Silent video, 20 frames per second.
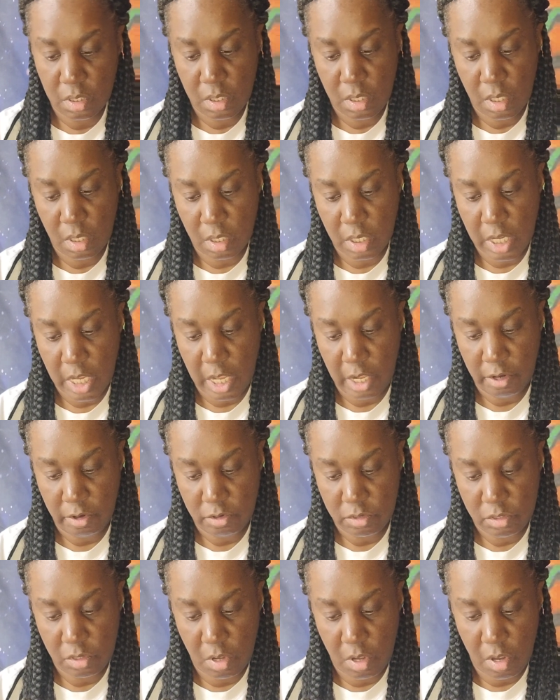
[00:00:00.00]
the
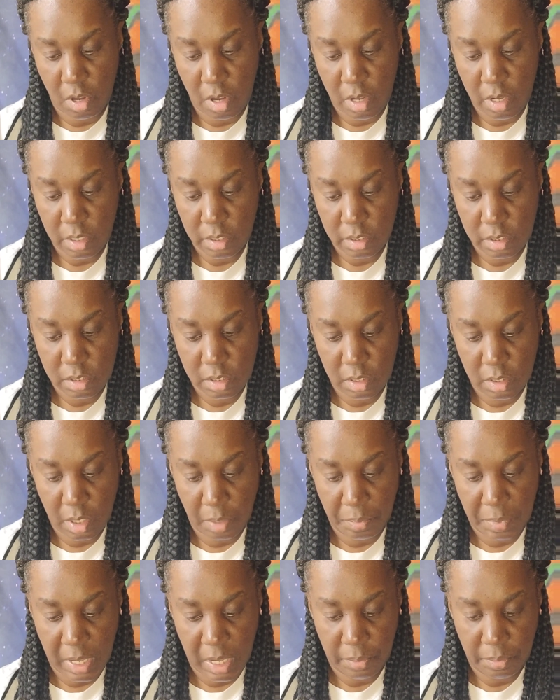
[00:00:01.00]
colors onto
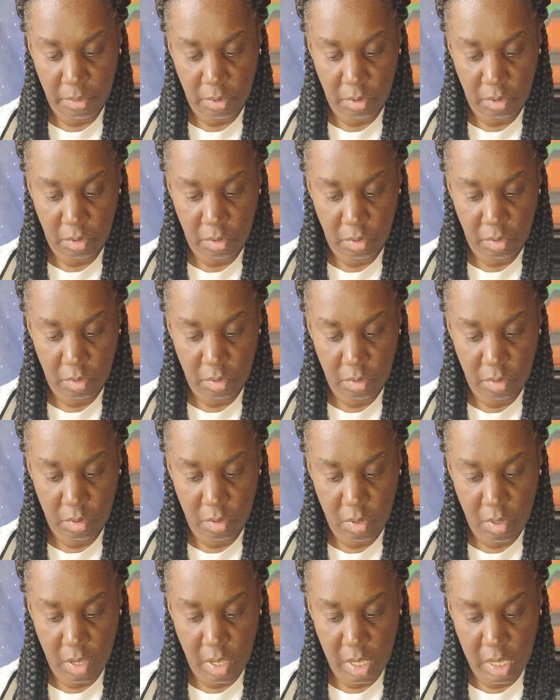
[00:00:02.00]
the paper.
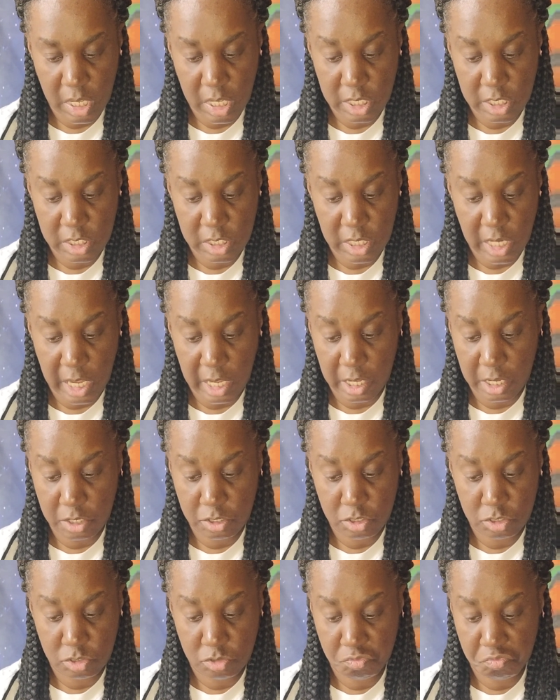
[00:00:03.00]
It's like,
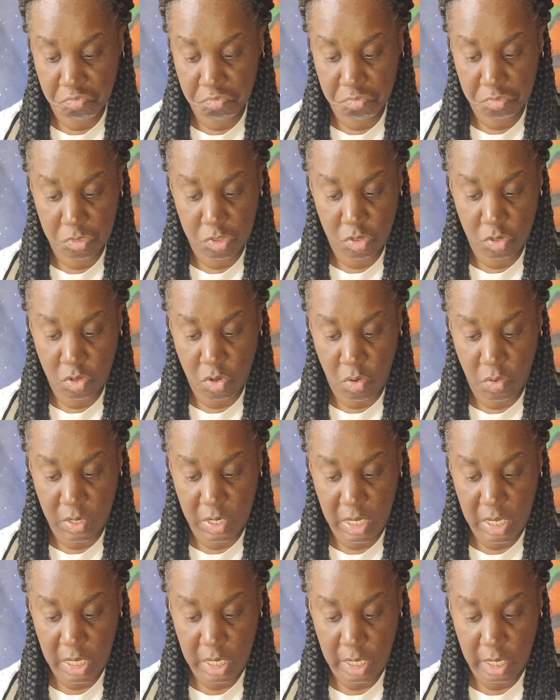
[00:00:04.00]
it's just
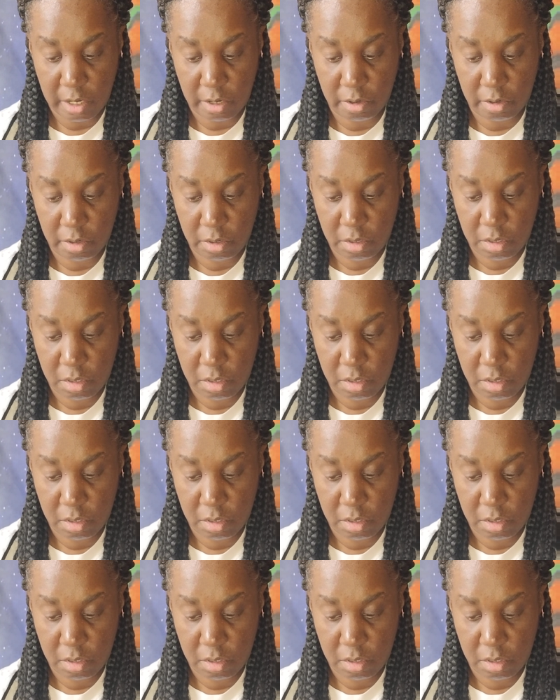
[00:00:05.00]
going in there.